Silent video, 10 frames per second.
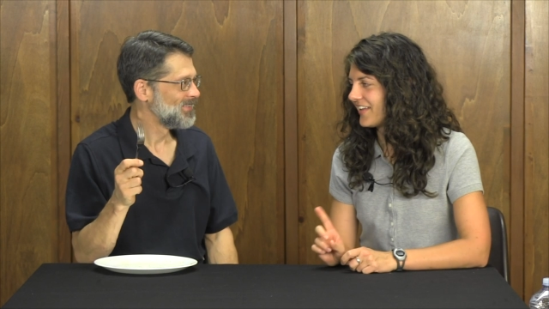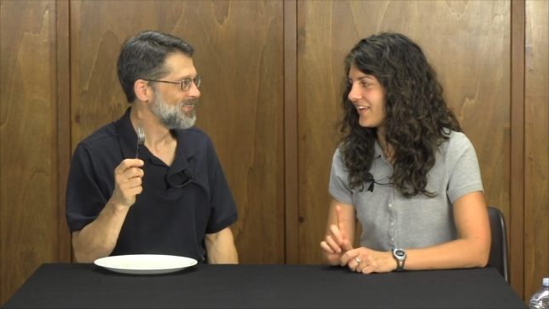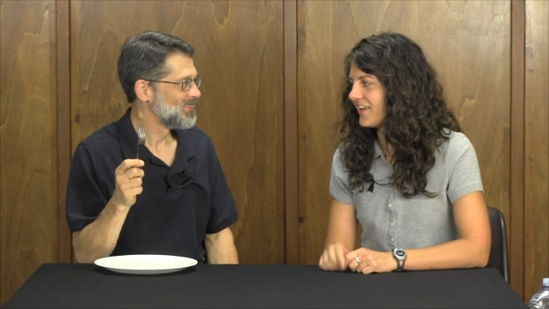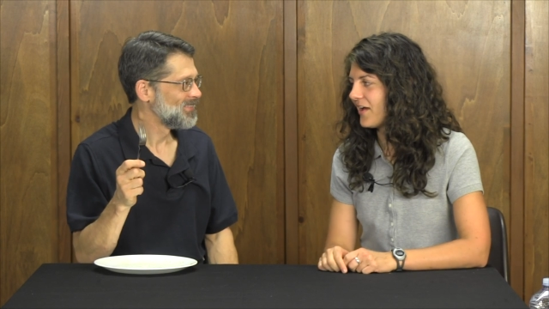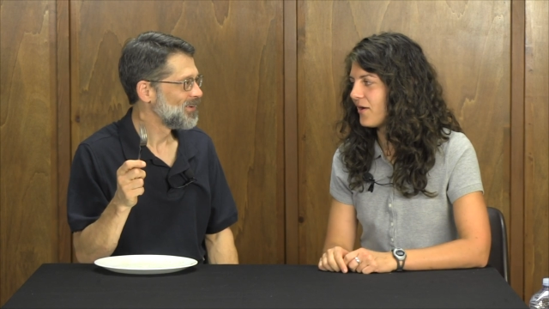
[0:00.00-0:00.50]

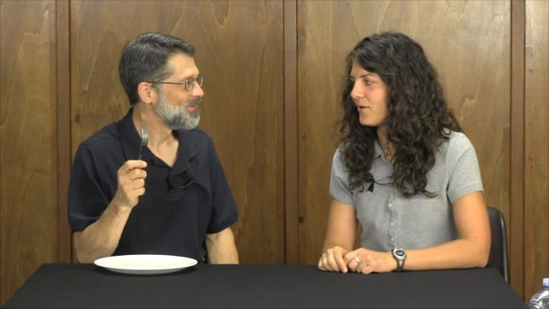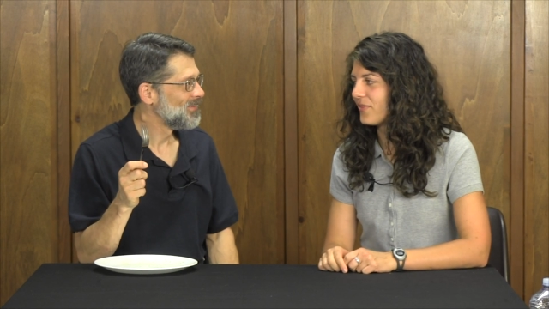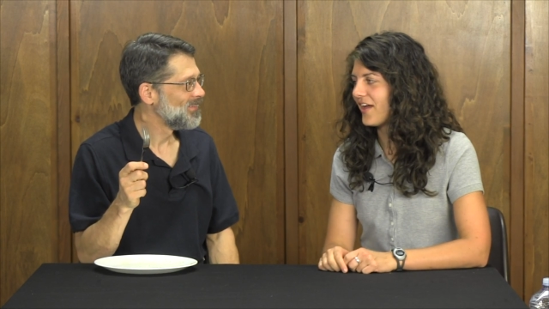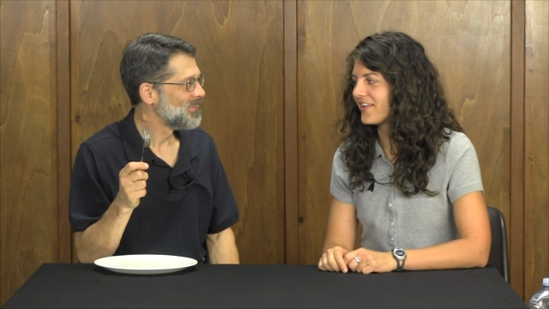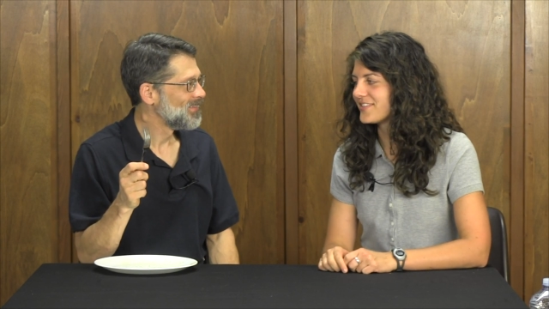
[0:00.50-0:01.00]

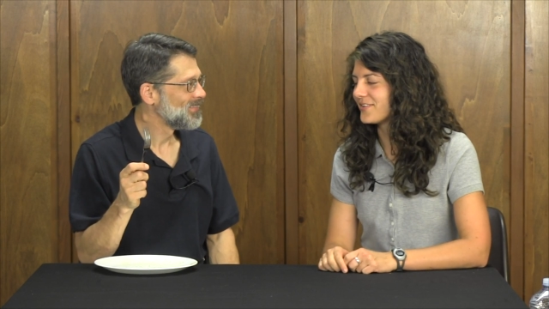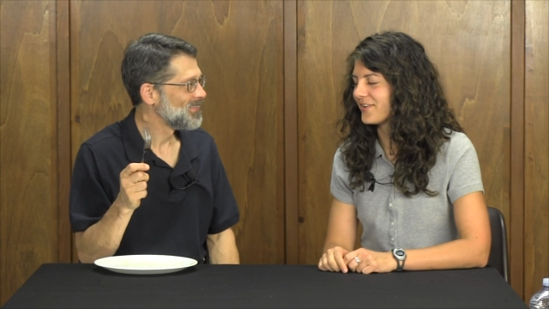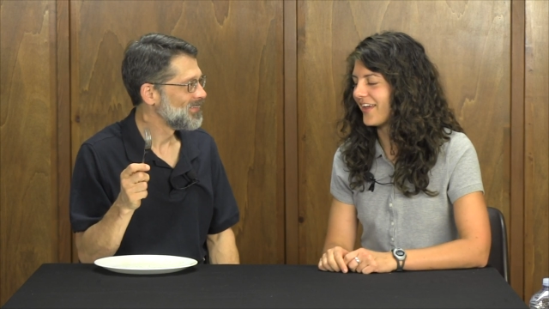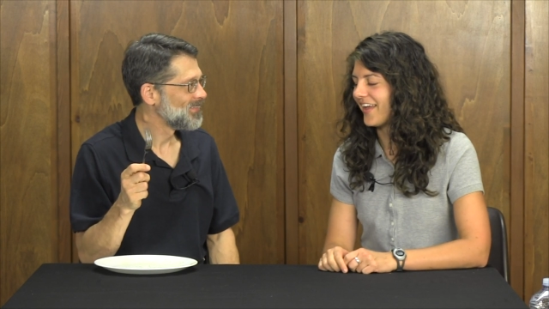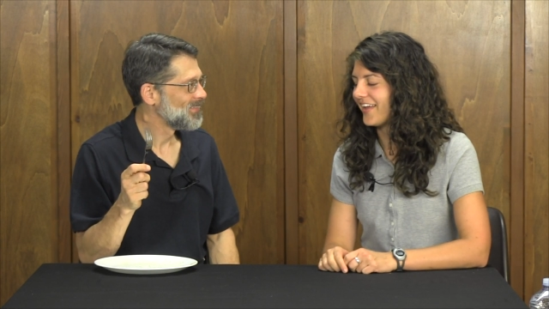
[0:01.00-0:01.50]
Speaker 1: No, that's
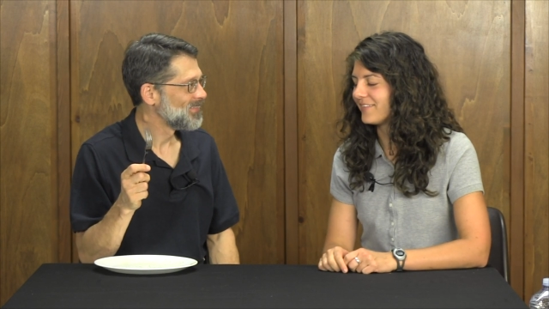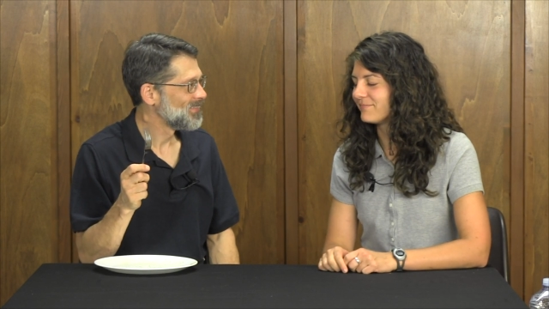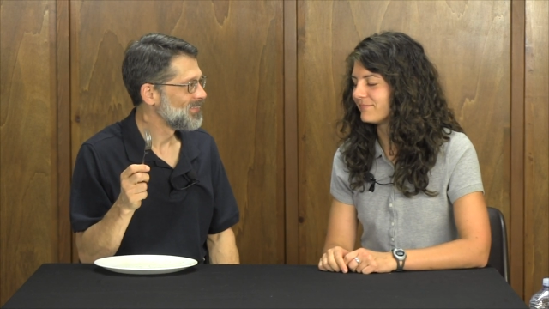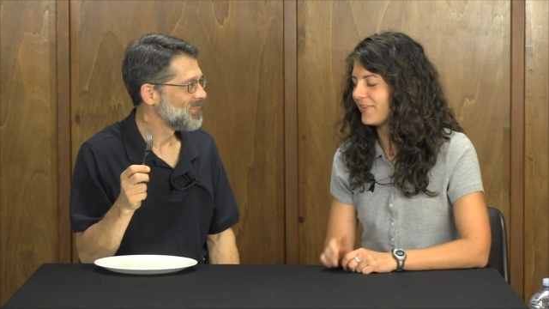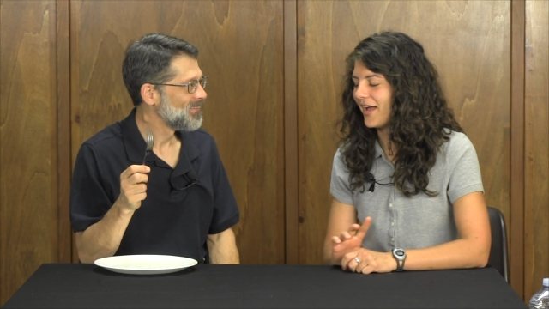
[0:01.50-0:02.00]
okay.
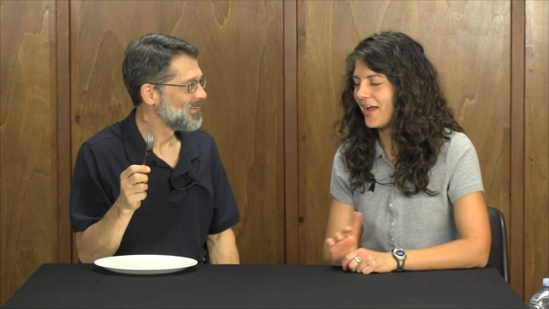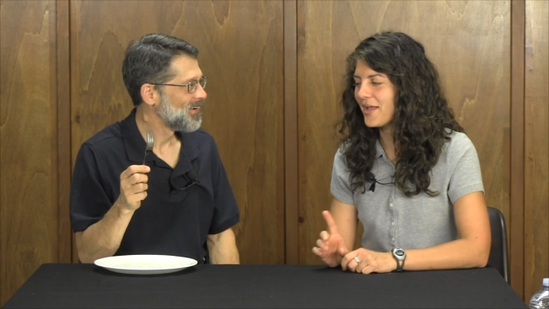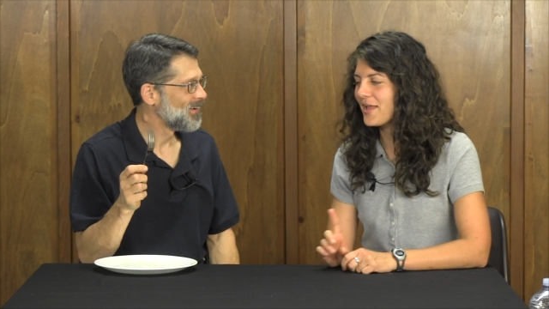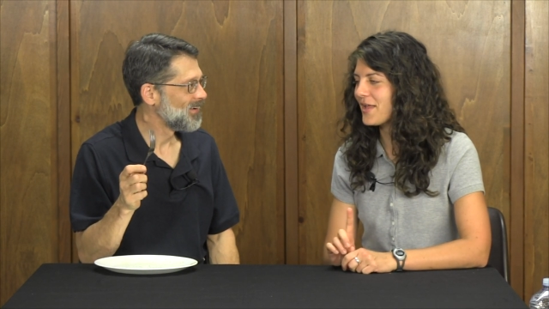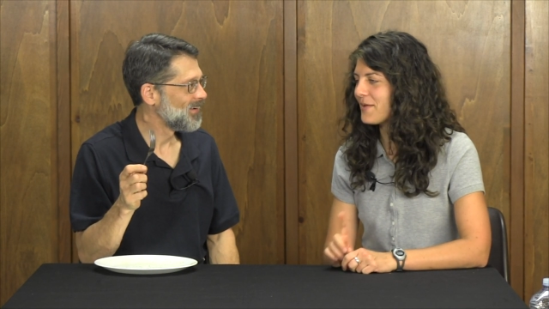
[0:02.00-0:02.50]

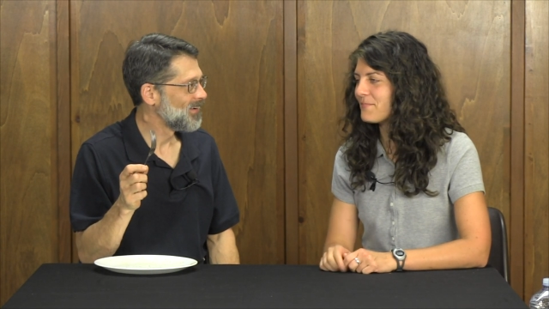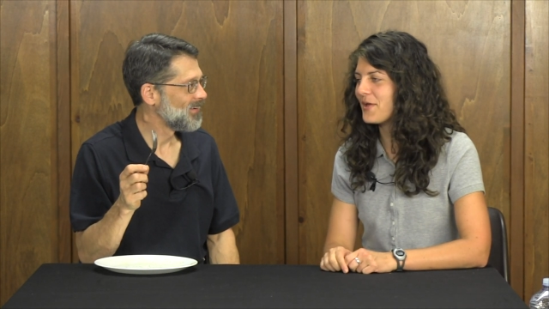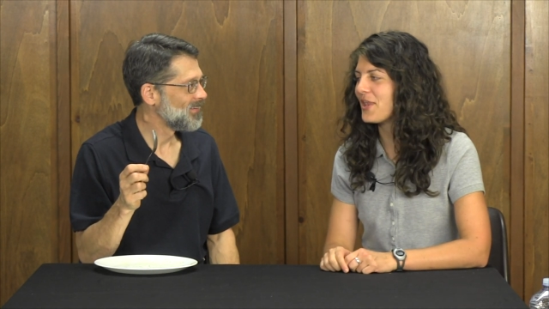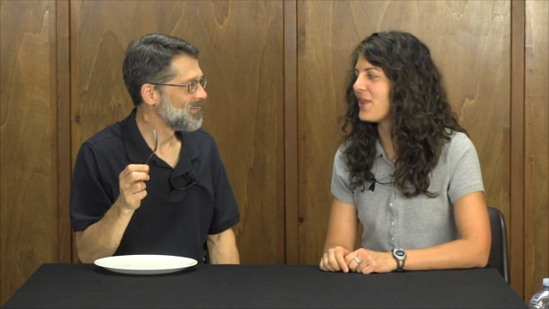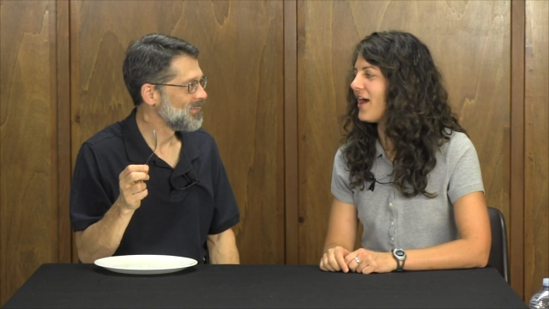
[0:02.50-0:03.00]
I'm
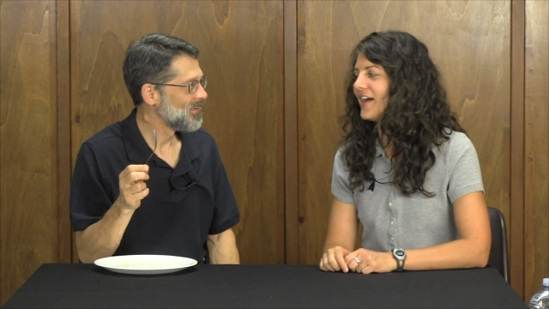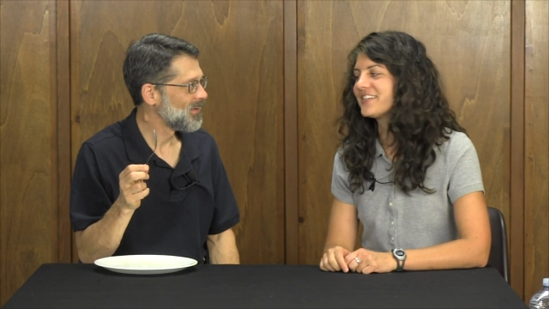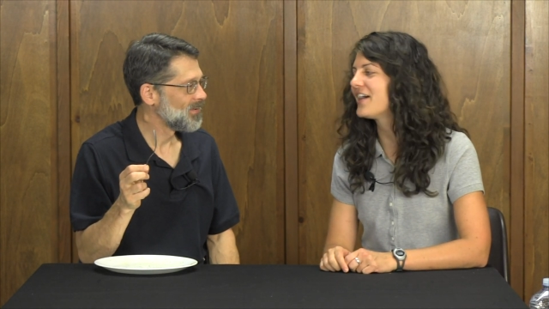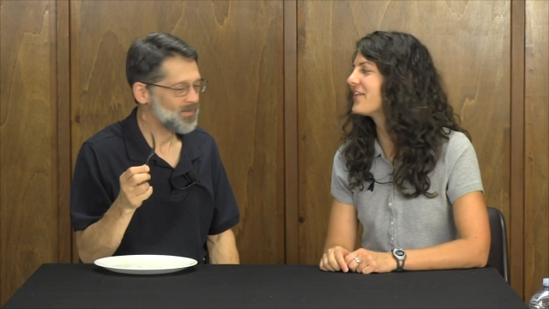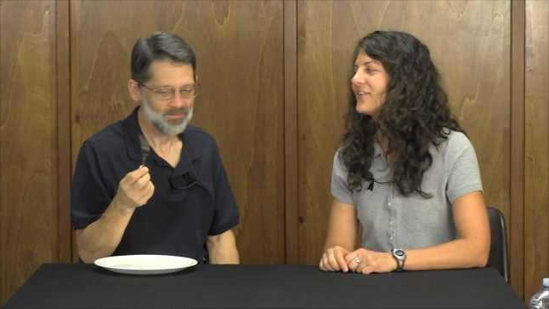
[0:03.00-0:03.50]

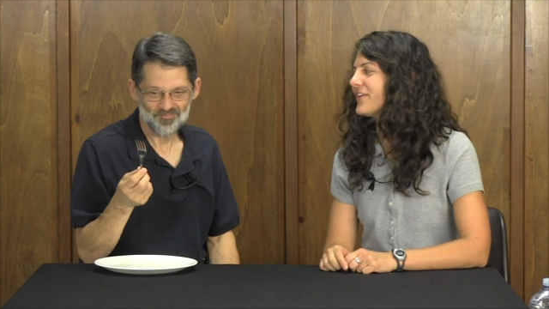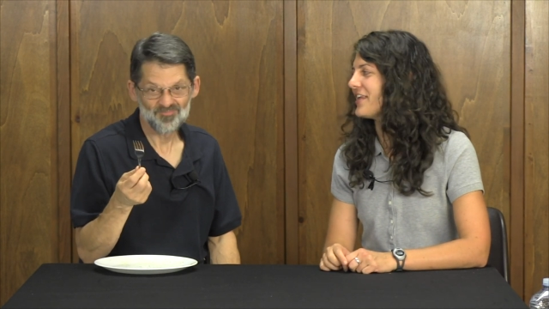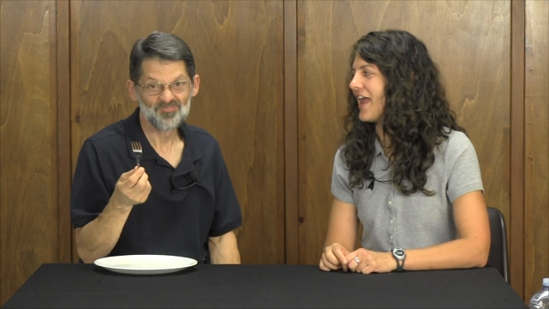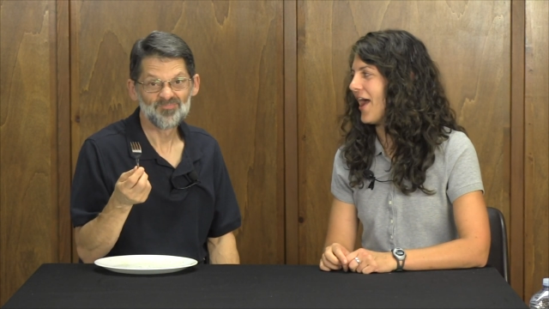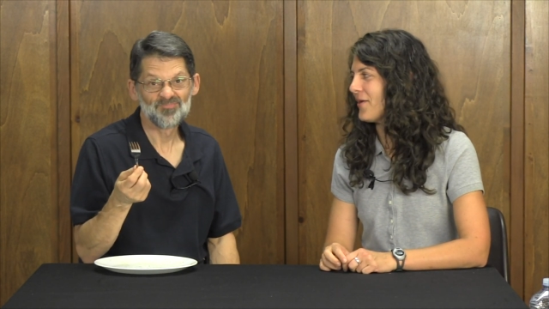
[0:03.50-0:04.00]
not hungry
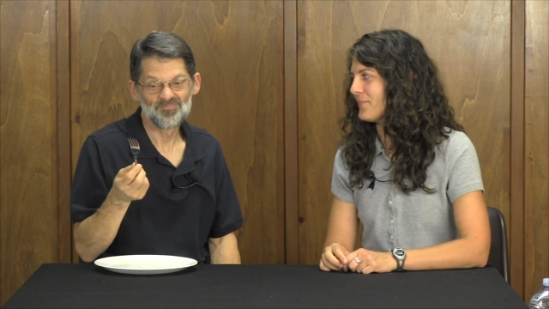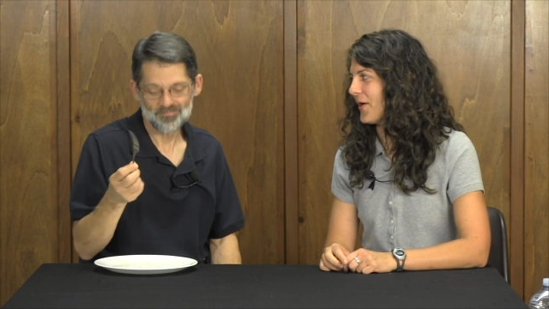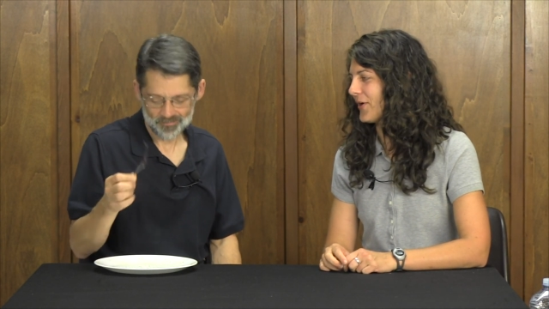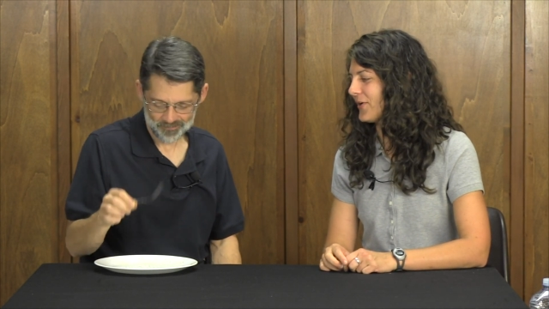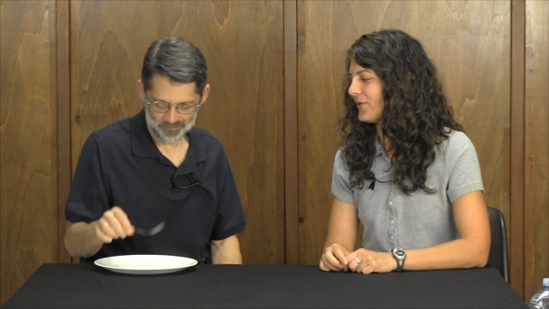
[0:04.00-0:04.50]
now,
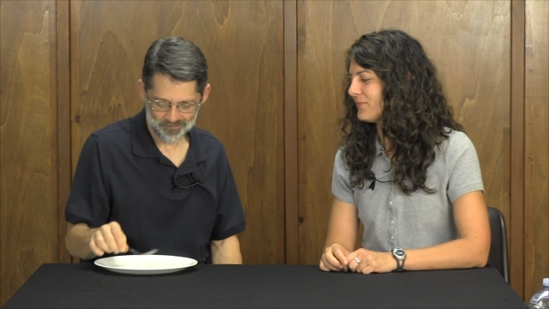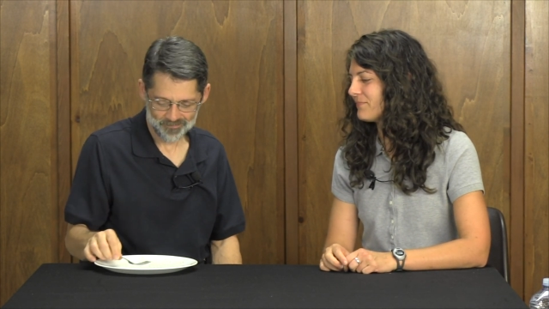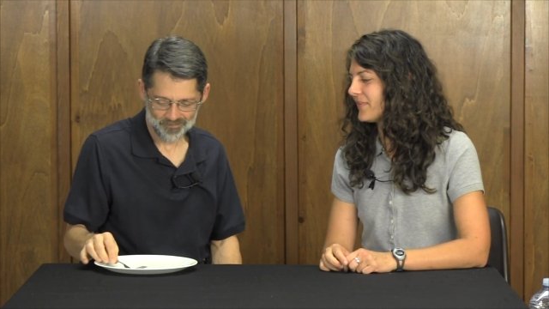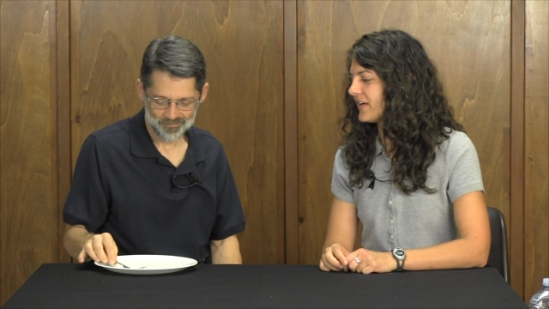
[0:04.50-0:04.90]
Marco.